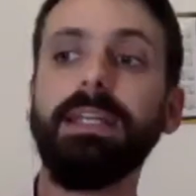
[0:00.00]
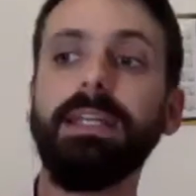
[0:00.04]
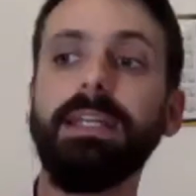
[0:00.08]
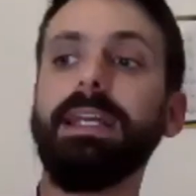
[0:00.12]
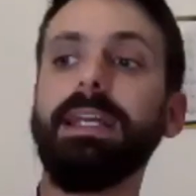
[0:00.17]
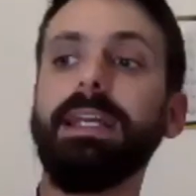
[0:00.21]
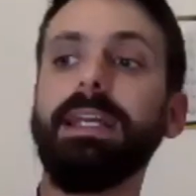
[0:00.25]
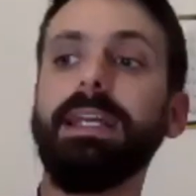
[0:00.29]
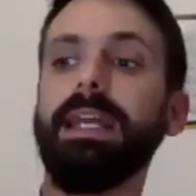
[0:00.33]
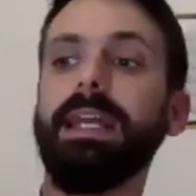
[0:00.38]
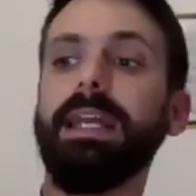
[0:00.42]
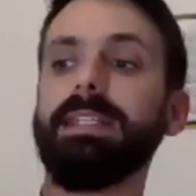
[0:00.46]

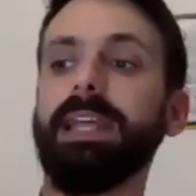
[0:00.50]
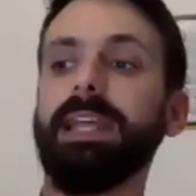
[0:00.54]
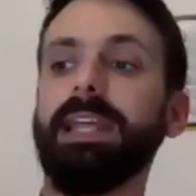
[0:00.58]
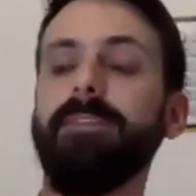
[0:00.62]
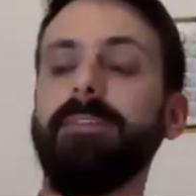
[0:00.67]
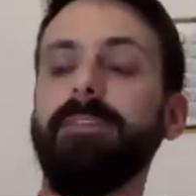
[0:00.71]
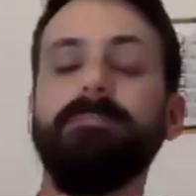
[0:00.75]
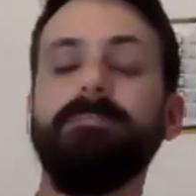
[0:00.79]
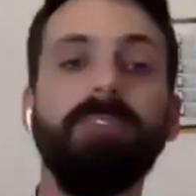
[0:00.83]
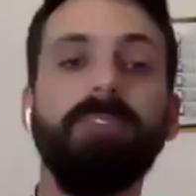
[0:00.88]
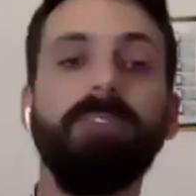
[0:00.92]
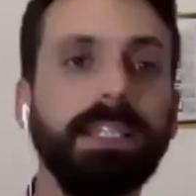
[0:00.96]
It is a
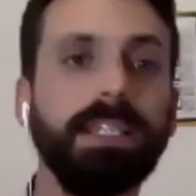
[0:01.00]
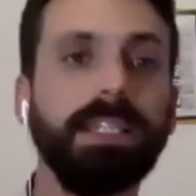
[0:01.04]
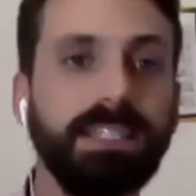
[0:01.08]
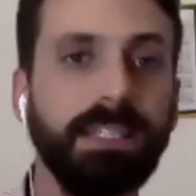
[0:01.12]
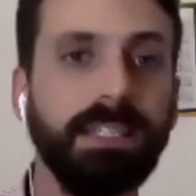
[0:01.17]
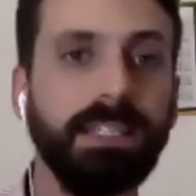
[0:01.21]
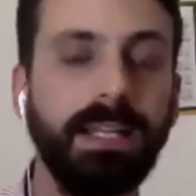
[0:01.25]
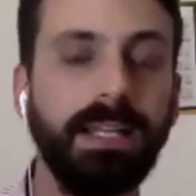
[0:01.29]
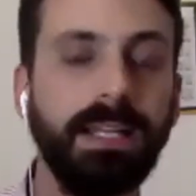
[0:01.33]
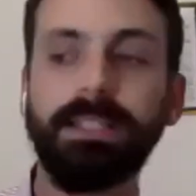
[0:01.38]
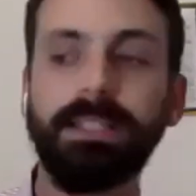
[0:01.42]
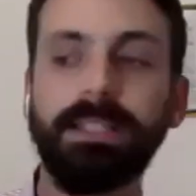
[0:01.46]

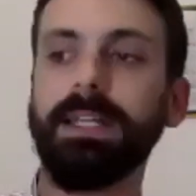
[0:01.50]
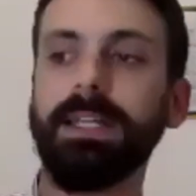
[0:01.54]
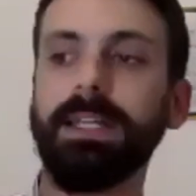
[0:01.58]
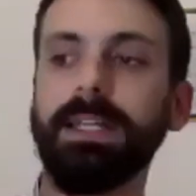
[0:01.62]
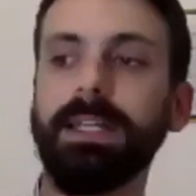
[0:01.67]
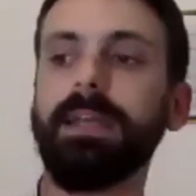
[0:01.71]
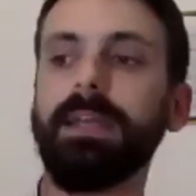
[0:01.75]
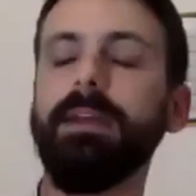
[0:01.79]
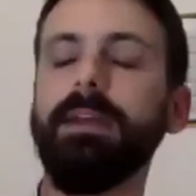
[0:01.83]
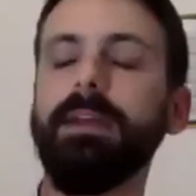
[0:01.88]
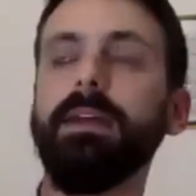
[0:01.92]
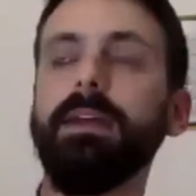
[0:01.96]
fascinating